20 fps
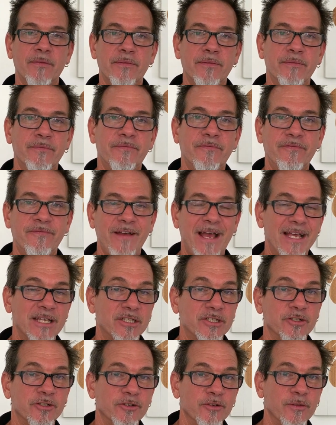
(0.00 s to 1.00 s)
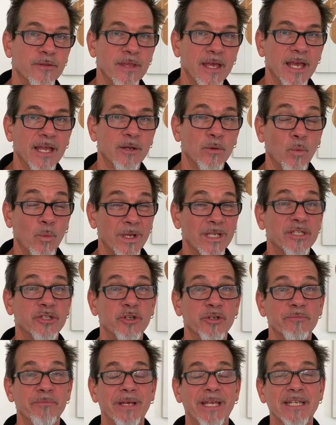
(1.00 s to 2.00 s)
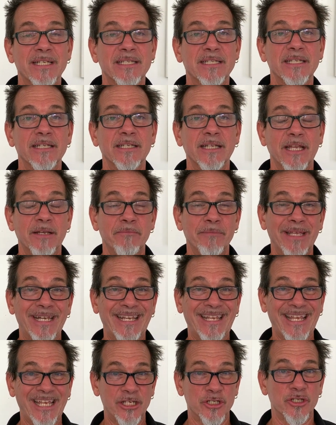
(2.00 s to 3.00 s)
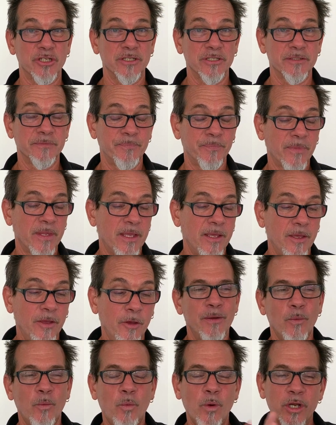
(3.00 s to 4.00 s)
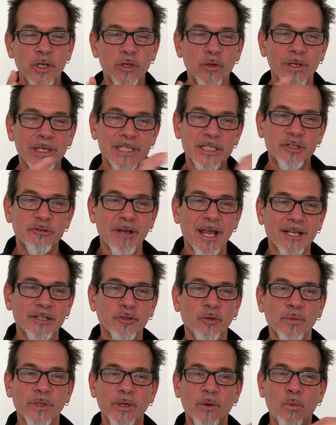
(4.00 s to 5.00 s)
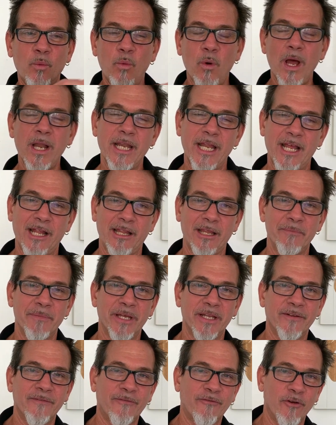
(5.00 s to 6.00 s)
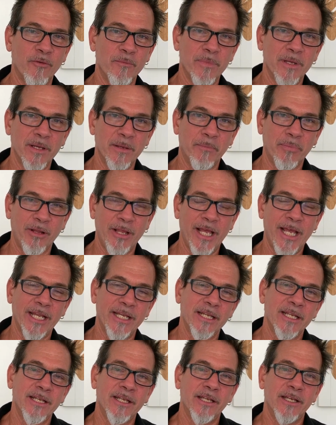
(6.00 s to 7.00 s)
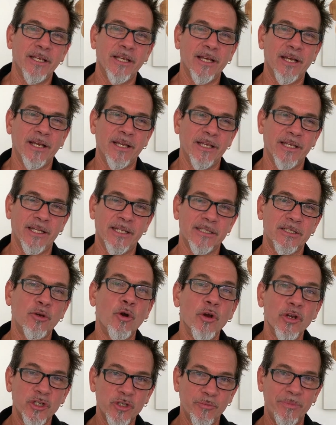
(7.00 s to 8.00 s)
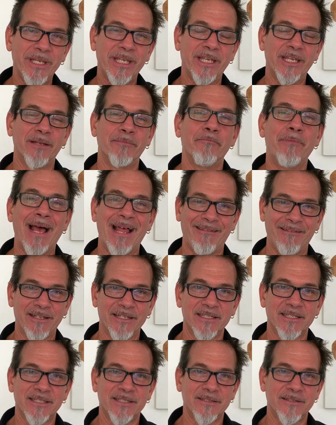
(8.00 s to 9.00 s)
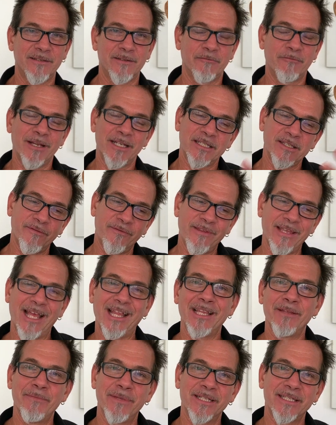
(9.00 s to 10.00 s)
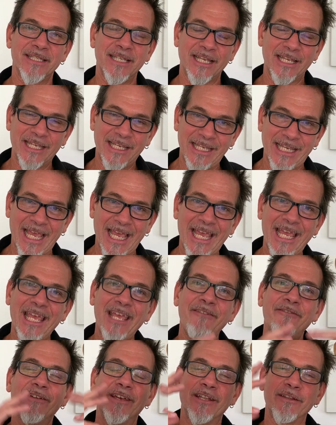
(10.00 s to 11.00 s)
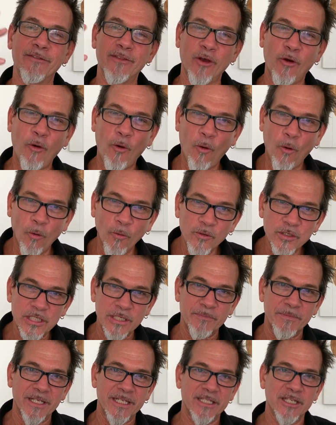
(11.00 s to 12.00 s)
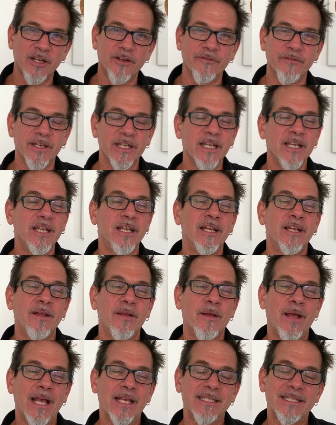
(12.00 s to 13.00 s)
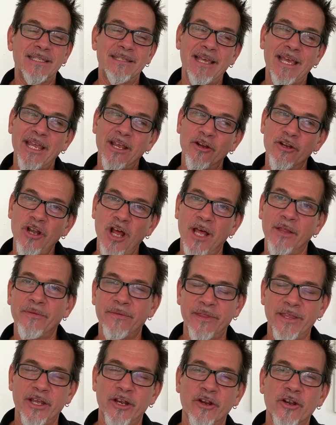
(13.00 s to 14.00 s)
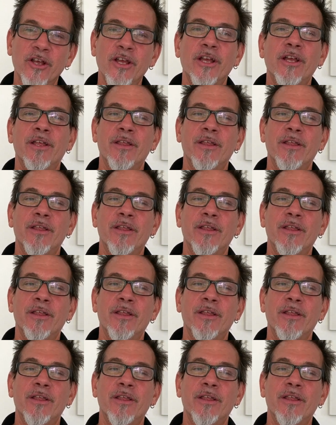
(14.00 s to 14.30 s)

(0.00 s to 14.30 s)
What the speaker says: faster than Western medicine and medication. When you extract only one element from a plant, it is going to be imbalanced. The rest of the elements that gave it the wholesomeness of it, as they are not there,